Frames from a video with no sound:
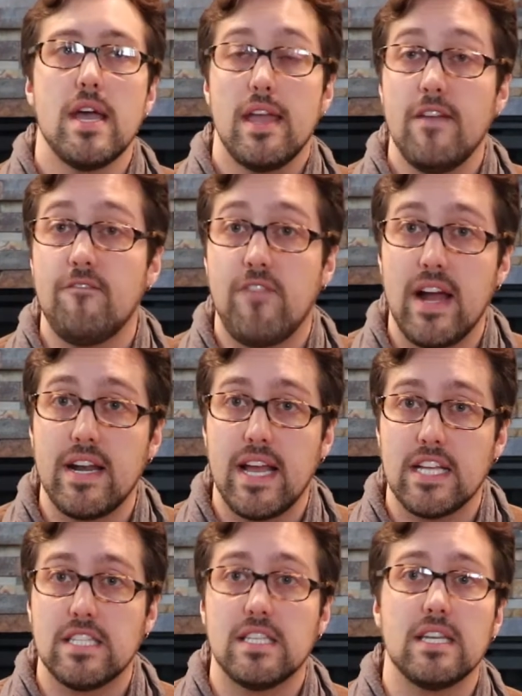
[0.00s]
in
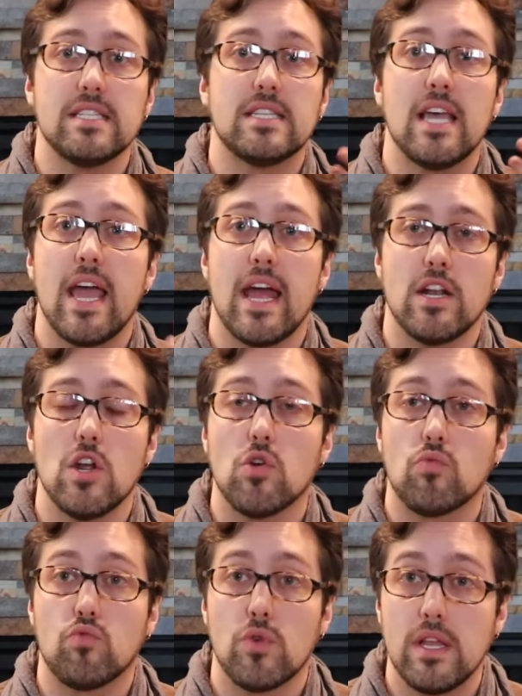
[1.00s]
finances, and
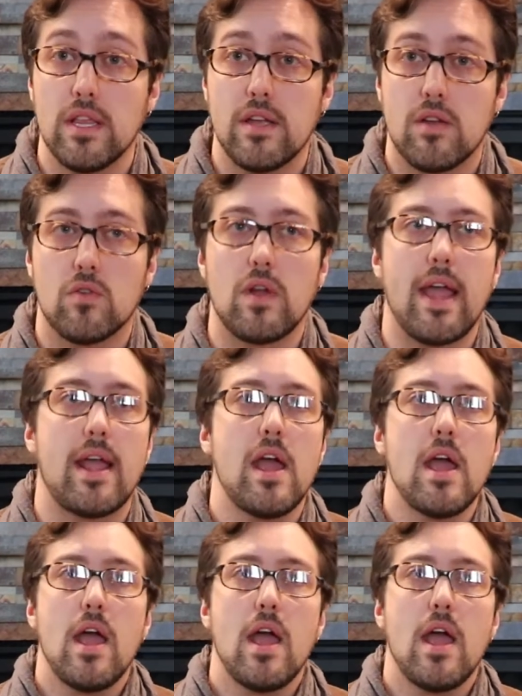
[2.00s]
you're really like,